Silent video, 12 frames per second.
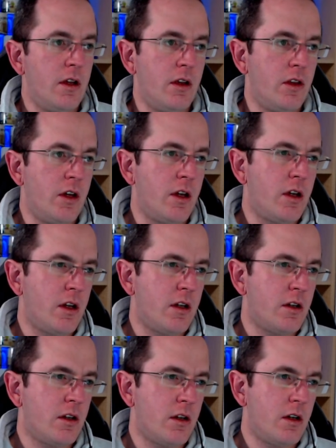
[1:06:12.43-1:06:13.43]

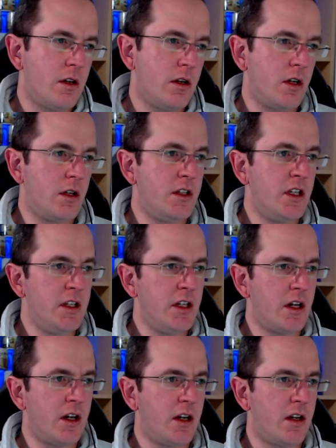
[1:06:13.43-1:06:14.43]
Then
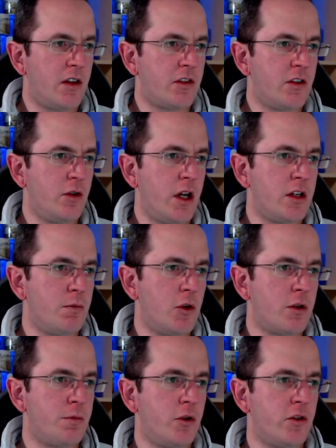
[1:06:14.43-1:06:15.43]
DD asked, you had a
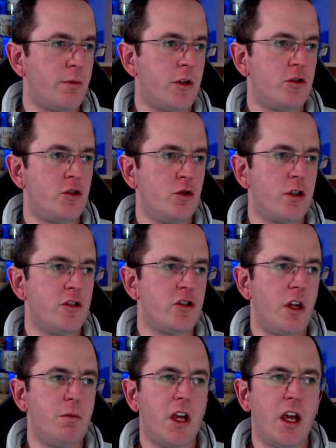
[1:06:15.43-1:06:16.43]
blog post about Juke and
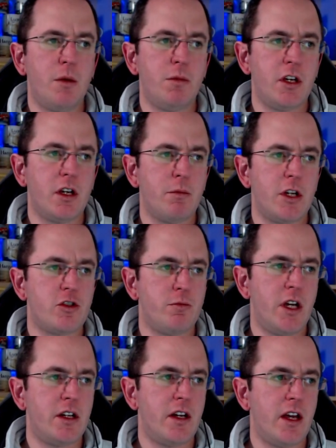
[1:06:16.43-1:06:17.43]
JPA being a match
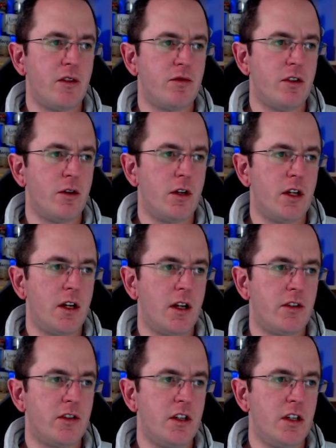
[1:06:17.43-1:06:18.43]
made in heaven earlier
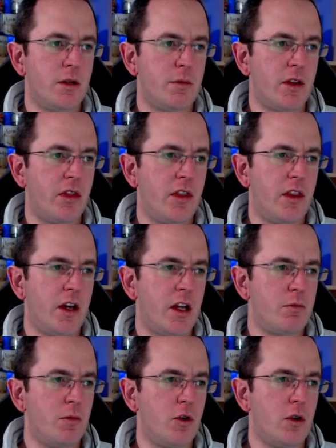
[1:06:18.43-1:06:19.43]
last year, but
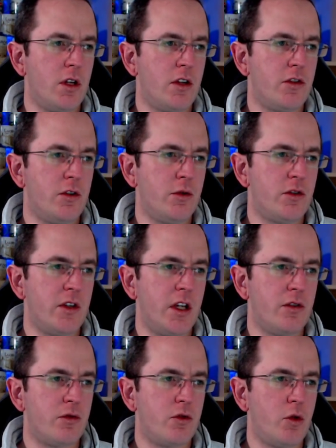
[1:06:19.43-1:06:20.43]
that more or less used
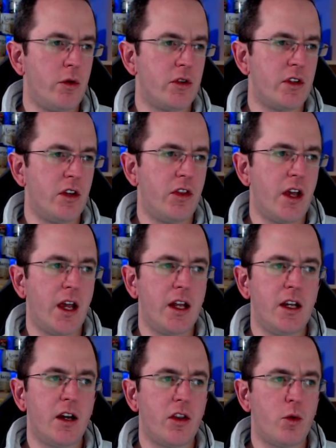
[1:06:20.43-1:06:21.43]
native queries. Is there
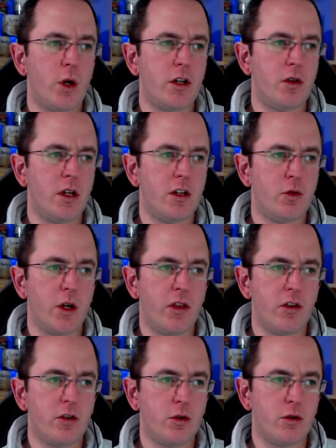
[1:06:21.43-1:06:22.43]
any other way to
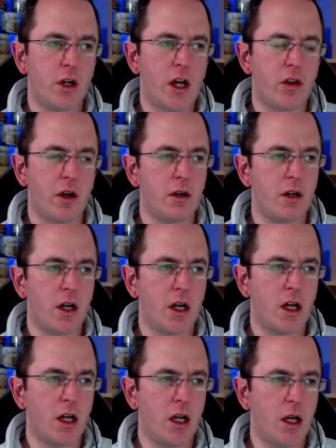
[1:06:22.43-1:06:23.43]
integrate the two together?
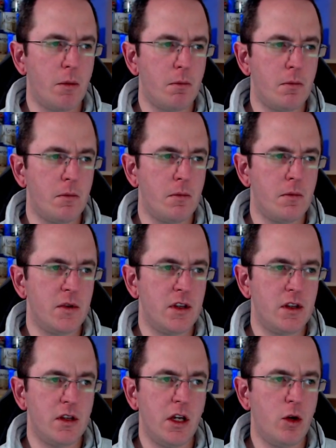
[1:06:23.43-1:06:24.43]

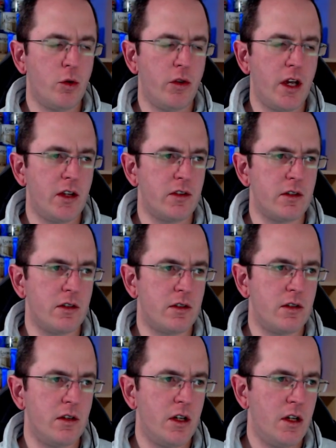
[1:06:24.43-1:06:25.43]
No, there isn't.